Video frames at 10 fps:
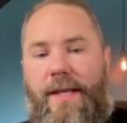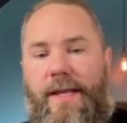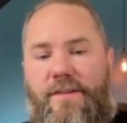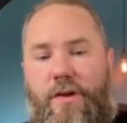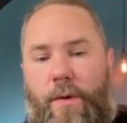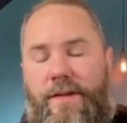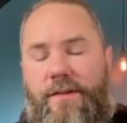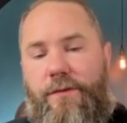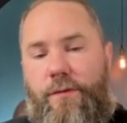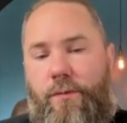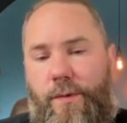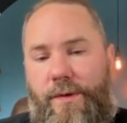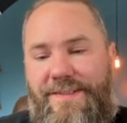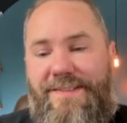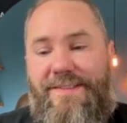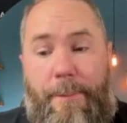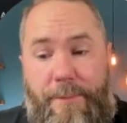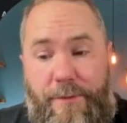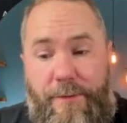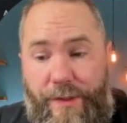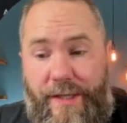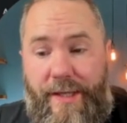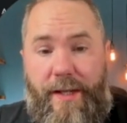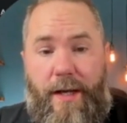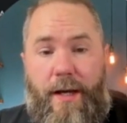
it's going to stop doing it.